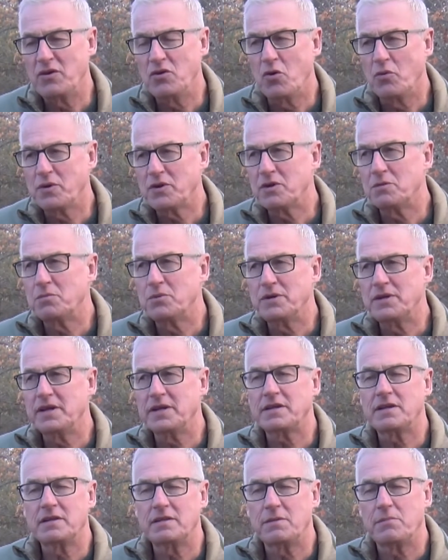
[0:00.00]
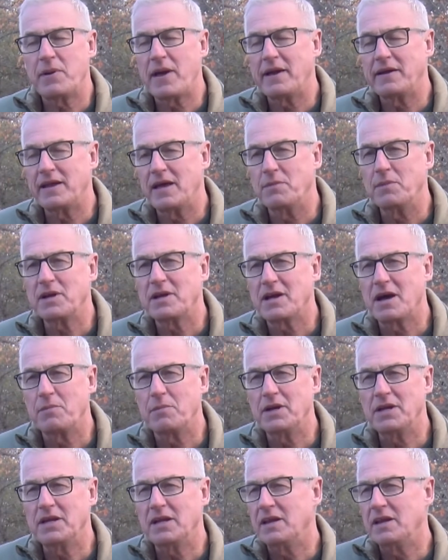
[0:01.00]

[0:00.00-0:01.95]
No one could predict the pandemic coming,